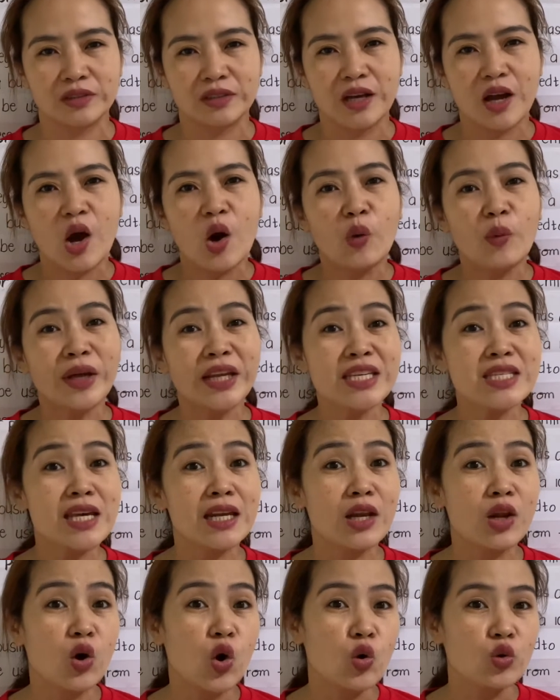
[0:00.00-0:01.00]
What is a
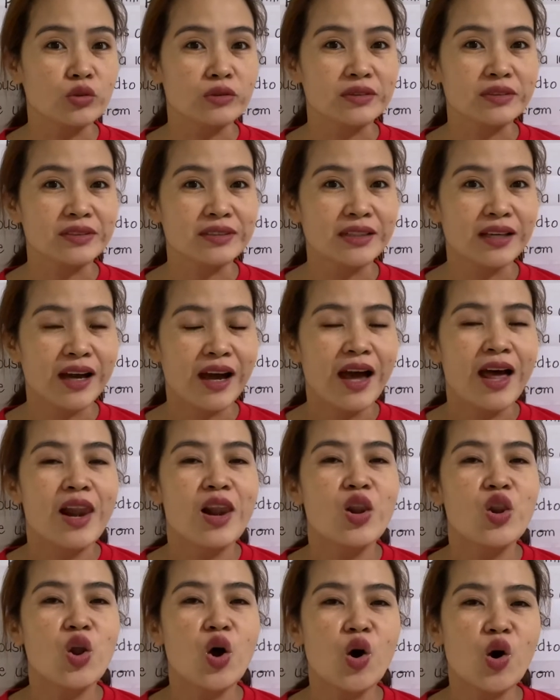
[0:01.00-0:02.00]
loan?
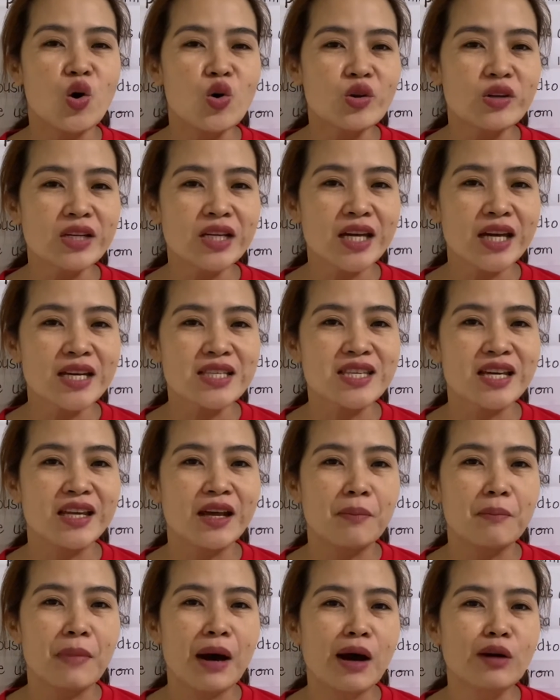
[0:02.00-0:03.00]
Loan is an
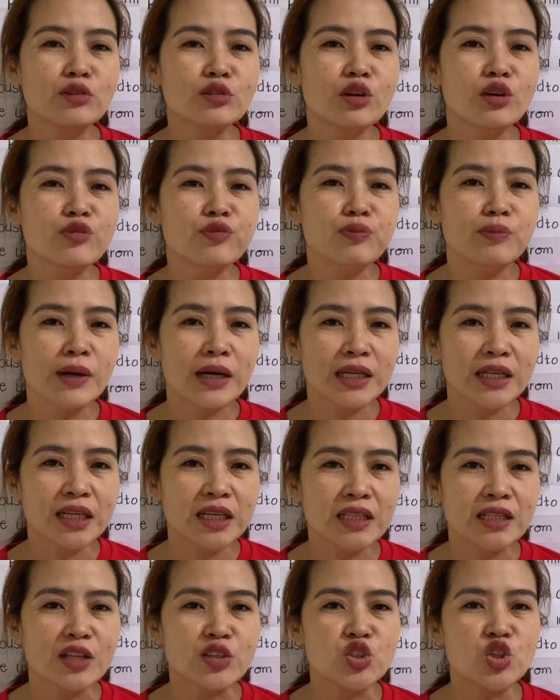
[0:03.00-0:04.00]
amount of money
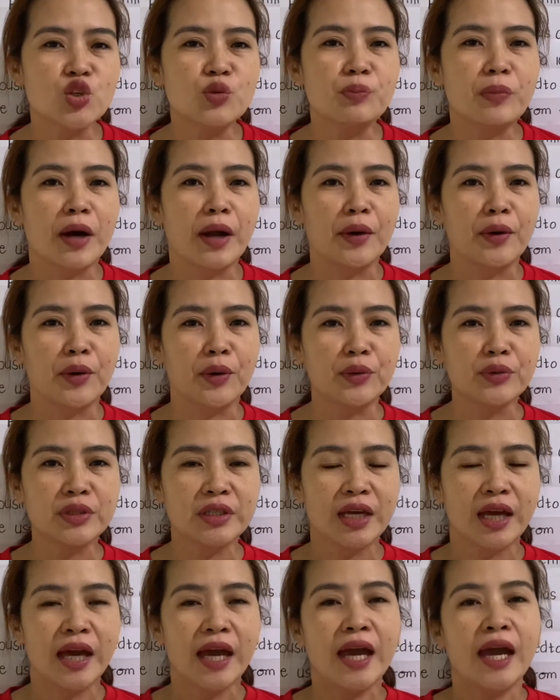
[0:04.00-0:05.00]
that you borrowed
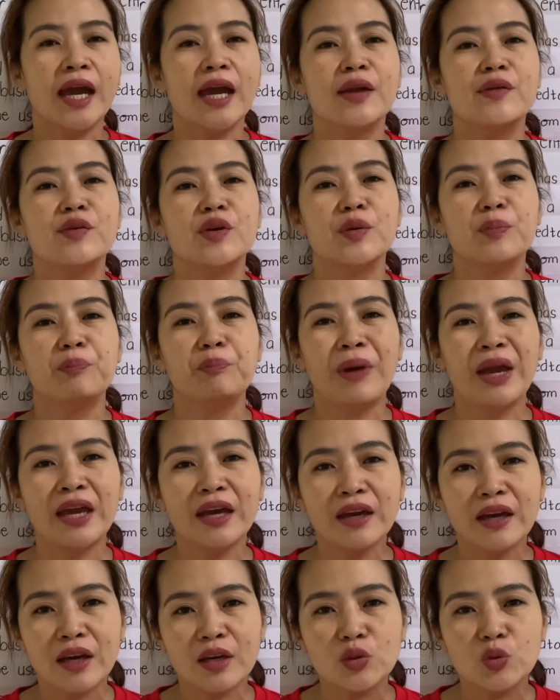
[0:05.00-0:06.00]
and repay
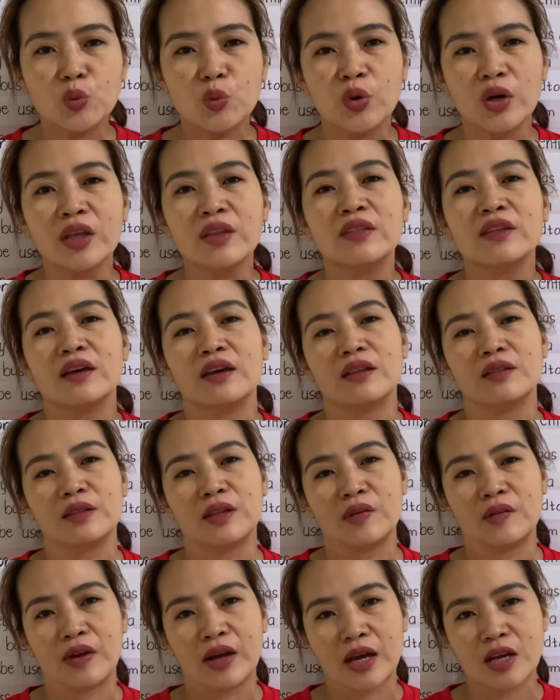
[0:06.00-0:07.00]
it with
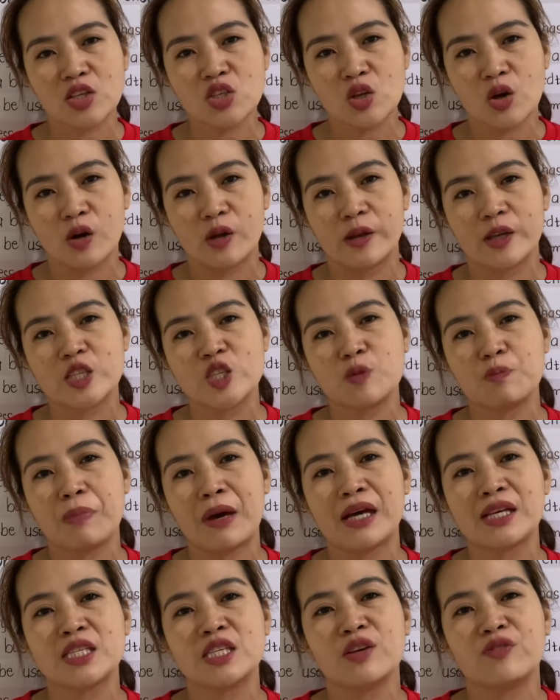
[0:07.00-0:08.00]
interest on a
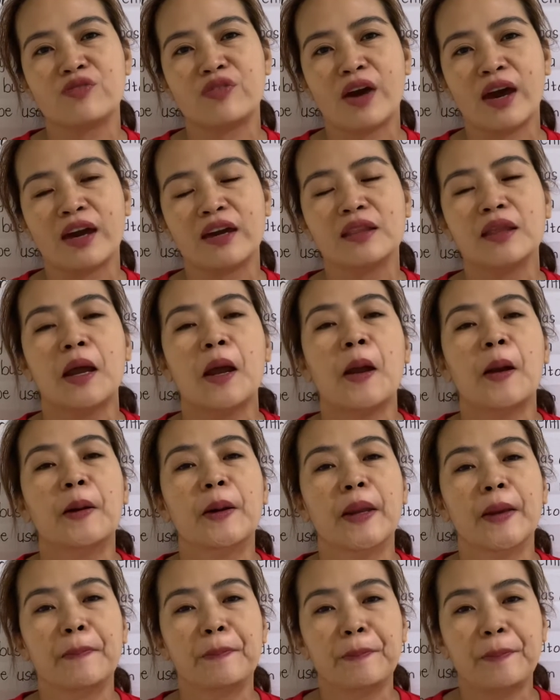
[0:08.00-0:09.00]
specified
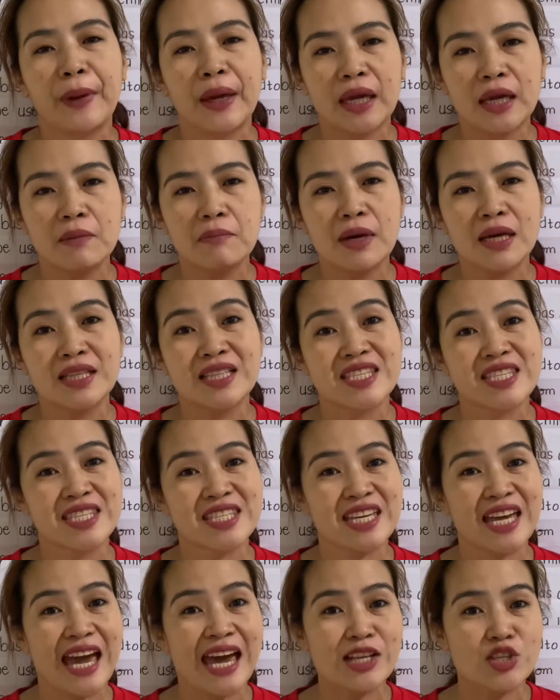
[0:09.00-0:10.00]
repayment
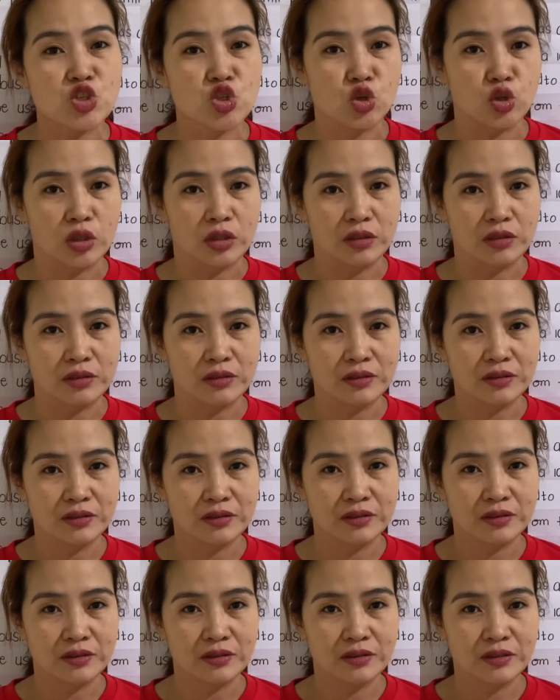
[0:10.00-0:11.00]
schedule.
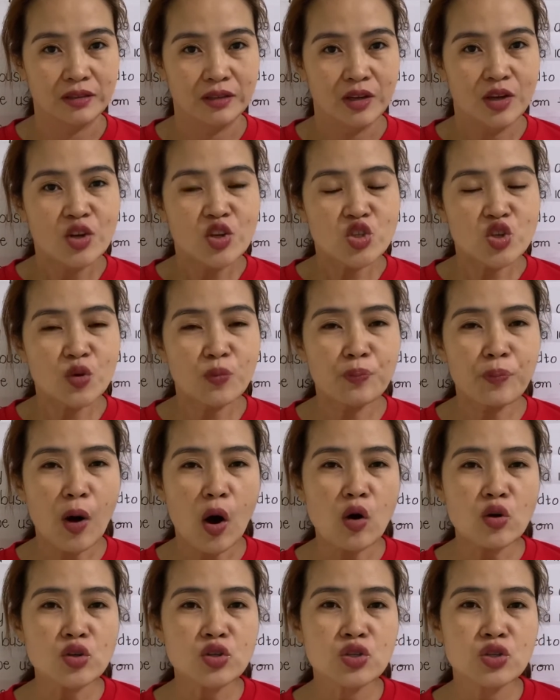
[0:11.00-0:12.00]

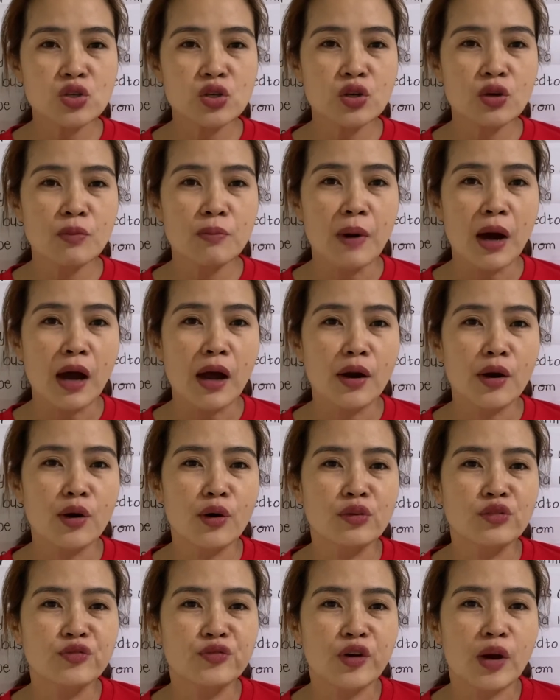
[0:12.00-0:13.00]
Suppose you borrowed
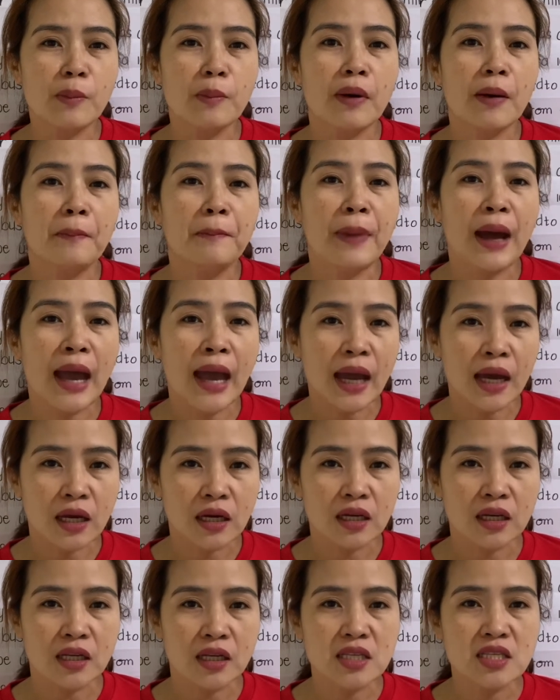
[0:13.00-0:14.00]
from a bank,
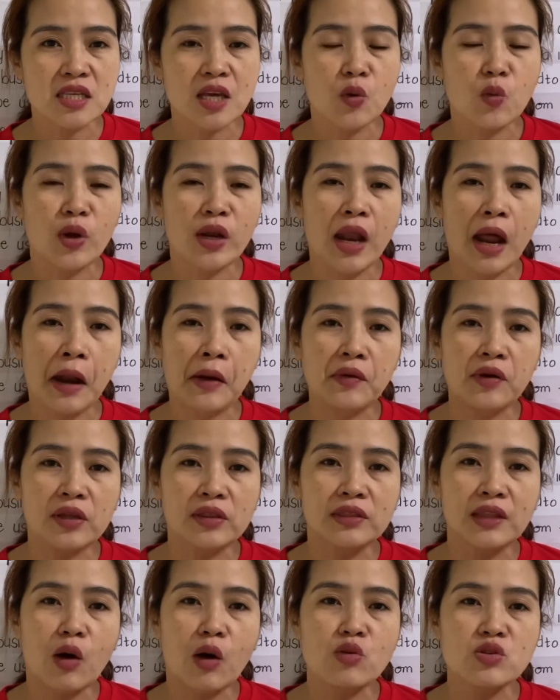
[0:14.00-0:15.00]
let's say 100,000
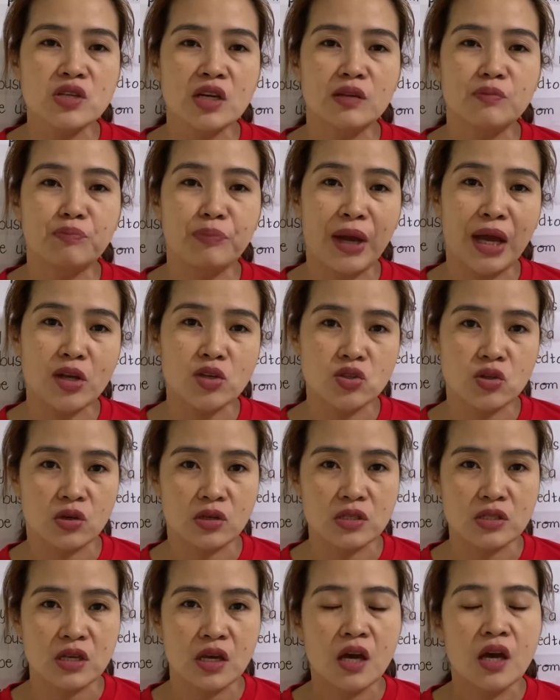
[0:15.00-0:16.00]
pesos,
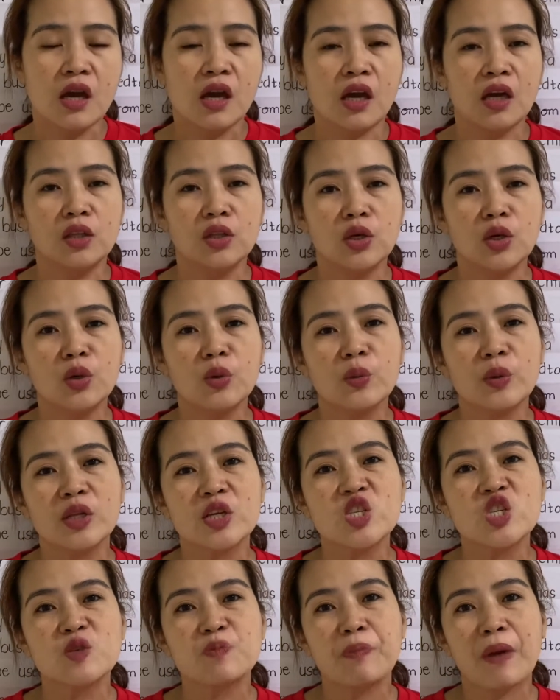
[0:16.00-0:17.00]
and you will
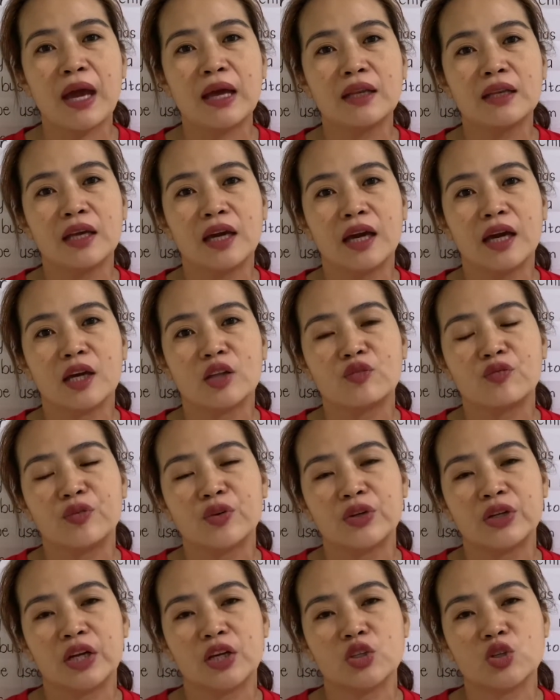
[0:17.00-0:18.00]
spend it for the
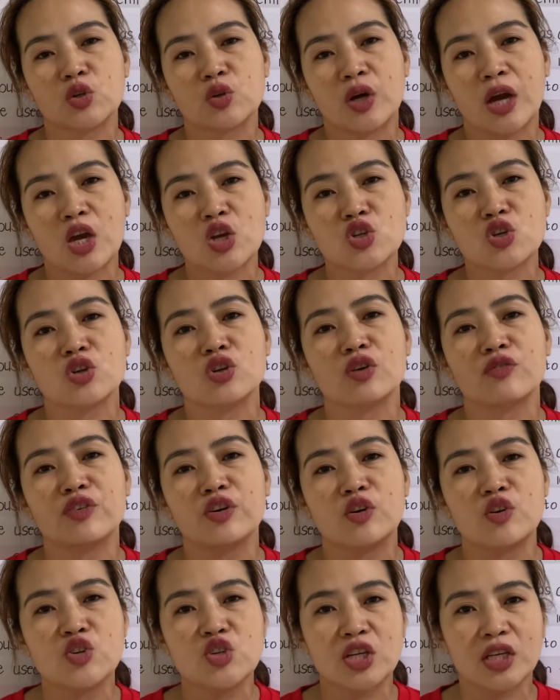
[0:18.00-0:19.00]
education of your
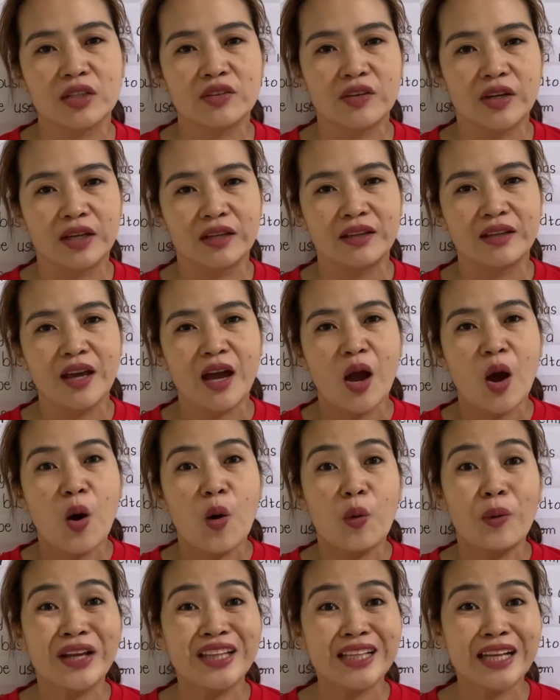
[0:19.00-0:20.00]
children.
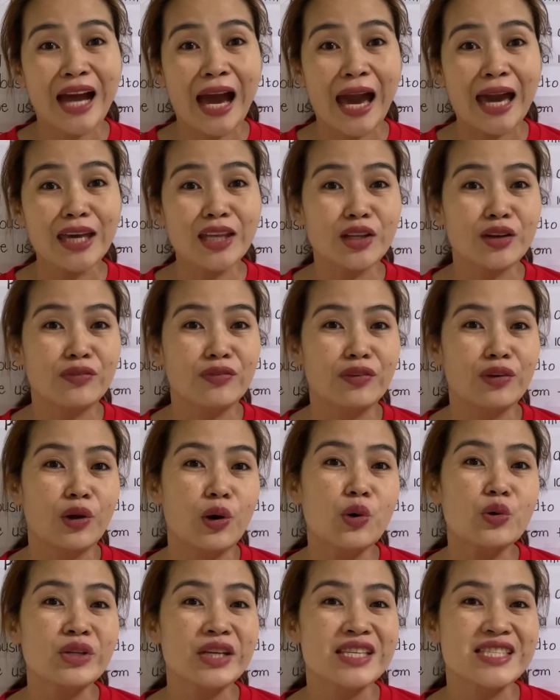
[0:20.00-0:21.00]
What kind of loan
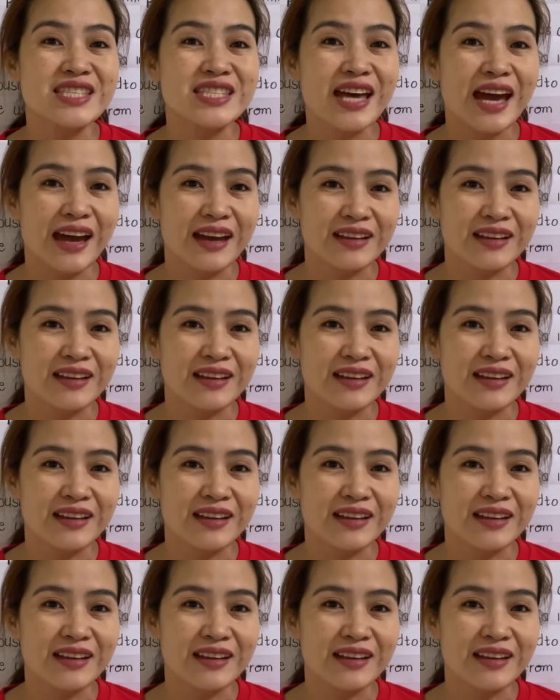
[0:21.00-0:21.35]
is that?